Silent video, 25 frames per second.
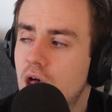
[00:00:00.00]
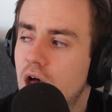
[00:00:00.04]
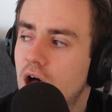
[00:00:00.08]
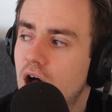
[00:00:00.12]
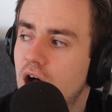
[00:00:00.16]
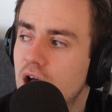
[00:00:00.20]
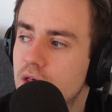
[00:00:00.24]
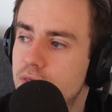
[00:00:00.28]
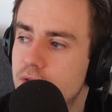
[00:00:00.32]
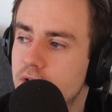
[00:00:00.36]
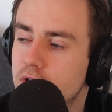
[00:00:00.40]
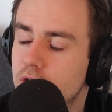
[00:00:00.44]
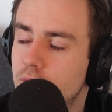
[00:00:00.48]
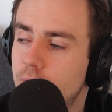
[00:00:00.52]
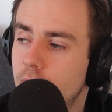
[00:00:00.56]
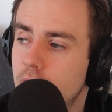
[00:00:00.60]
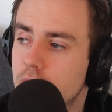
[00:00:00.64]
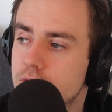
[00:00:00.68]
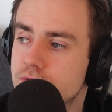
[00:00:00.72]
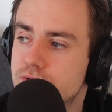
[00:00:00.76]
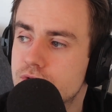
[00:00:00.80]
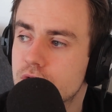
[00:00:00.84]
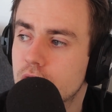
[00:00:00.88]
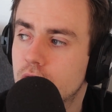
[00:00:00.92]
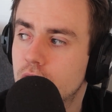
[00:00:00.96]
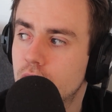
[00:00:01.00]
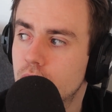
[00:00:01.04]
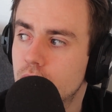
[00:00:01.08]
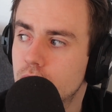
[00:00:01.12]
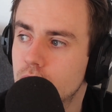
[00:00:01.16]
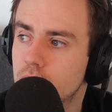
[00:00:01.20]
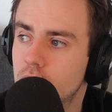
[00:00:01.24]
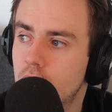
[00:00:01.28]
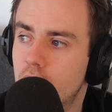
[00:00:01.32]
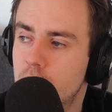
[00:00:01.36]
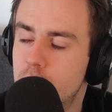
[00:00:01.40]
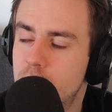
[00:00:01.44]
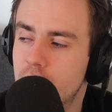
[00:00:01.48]
I think what's
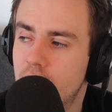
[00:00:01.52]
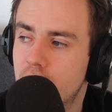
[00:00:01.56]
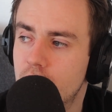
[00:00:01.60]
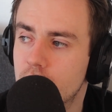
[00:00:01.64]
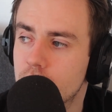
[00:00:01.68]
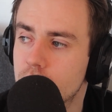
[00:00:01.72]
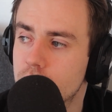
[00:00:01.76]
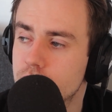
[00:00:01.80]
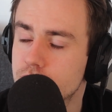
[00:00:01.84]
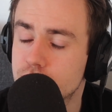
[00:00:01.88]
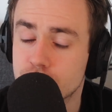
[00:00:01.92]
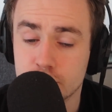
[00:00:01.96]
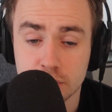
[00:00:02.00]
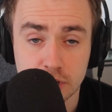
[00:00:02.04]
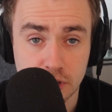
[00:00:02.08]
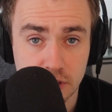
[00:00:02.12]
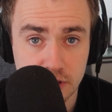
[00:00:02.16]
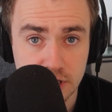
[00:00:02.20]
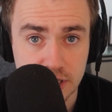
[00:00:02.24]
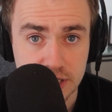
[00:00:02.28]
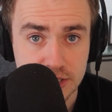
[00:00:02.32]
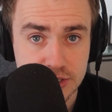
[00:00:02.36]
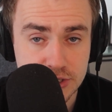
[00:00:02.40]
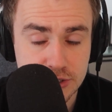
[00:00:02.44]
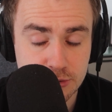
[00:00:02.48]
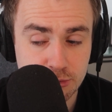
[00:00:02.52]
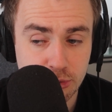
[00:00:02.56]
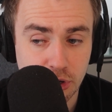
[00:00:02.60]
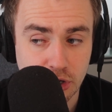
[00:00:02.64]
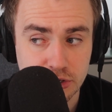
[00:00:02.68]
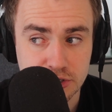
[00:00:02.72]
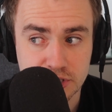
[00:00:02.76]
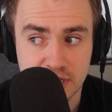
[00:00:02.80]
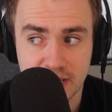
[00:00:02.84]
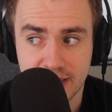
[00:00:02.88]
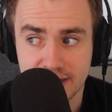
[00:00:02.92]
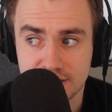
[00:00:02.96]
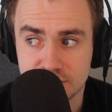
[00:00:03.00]
cool about doing this
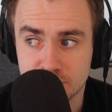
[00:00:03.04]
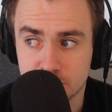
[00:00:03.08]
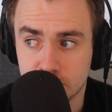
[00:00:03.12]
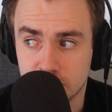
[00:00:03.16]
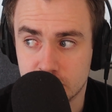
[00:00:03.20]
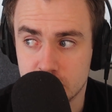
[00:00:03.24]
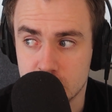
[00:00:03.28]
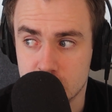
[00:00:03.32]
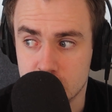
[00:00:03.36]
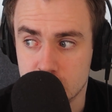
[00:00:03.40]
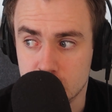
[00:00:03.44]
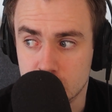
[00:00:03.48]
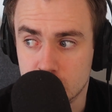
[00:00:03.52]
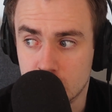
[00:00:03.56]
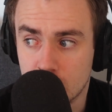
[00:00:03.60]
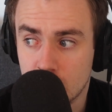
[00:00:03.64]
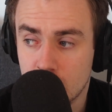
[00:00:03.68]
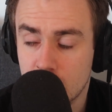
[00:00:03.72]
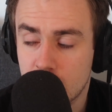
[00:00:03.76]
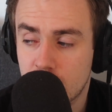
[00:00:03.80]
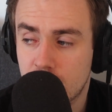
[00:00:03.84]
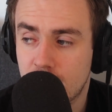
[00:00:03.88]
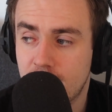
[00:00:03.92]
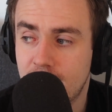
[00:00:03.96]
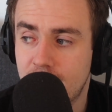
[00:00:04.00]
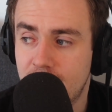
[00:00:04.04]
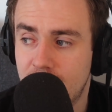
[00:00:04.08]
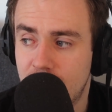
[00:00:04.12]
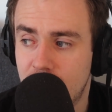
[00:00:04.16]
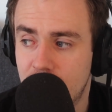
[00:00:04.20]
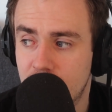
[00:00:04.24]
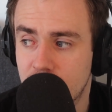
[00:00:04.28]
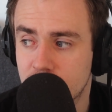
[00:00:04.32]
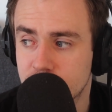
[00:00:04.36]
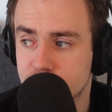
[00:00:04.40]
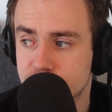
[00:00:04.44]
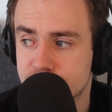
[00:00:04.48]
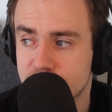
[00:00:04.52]
podcast with you
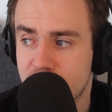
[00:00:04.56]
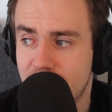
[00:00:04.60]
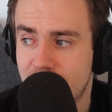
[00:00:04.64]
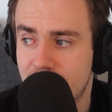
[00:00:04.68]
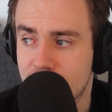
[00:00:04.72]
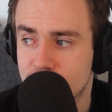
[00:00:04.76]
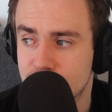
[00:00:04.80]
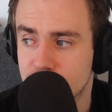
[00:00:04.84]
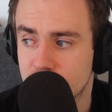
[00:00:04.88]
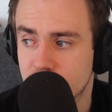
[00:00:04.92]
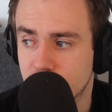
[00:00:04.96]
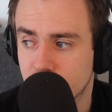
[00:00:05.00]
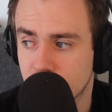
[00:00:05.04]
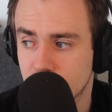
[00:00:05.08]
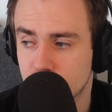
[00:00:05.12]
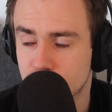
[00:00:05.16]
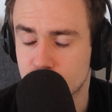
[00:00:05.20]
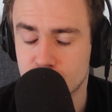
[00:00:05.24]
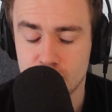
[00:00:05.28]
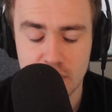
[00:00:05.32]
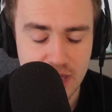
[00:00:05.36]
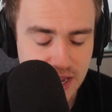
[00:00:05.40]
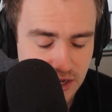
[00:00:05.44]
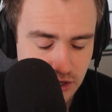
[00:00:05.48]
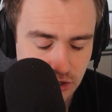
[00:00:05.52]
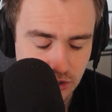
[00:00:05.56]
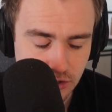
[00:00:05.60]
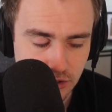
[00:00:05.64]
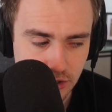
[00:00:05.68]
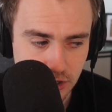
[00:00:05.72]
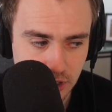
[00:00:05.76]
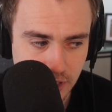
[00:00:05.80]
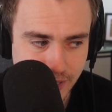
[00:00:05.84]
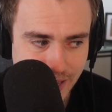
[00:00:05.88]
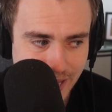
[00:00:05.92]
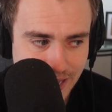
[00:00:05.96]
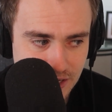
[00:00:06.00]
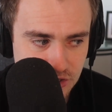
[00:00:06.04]
and having
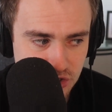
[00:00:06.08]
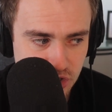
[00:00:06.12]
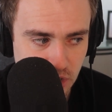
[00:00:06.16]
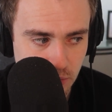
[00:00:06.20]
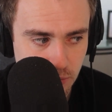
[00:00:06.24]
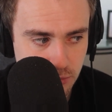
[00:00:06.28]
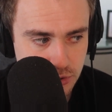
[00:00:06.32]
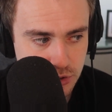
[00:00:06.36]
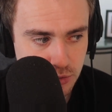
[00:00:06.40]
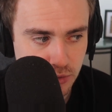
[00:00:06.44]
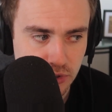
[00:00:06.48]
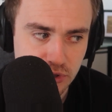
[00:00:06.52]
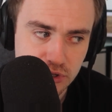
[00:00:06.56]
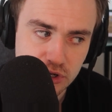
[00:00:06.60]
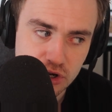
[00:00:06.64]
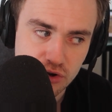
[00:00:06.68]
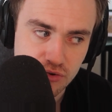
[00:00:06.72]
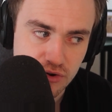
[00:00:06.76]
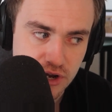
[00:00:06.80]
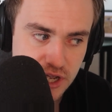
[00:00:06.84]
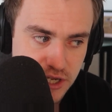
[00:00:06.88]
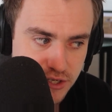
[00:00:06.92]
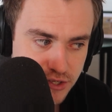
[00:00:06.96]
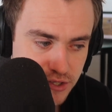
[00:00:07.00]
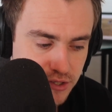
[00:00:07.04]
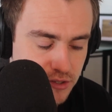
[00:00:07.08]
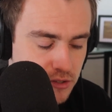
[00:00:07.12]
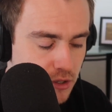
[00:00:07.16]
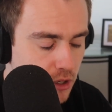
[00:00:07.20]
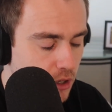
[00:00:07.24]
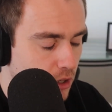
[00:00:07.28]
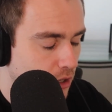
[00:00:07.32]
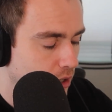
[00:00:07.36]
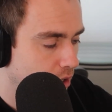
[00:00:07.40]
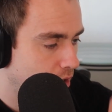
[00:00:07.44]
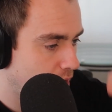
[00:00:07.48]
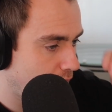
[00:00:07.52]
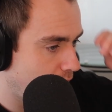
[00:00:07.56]
regular catch-ups with Chris
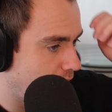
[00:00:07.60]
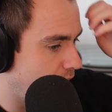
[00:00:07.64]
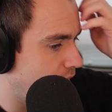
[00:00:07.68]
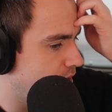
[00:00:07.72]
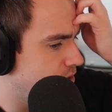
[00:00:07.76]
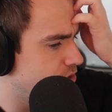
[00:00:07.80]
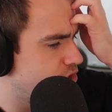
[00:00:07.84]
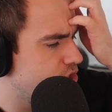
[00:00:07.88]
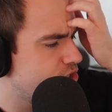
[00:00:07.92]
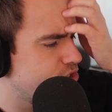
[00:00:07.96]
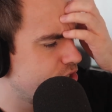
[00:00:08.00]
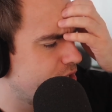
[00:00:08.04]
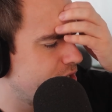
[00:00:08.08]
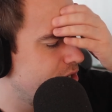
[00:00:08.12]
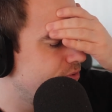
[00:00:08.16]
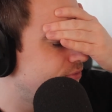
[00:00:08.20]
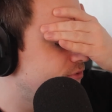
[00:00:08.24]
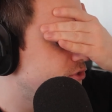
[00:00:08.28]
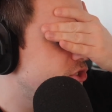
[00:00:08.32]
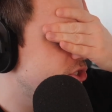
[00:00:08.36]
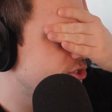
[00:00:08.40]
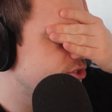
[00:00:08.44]
and just sort of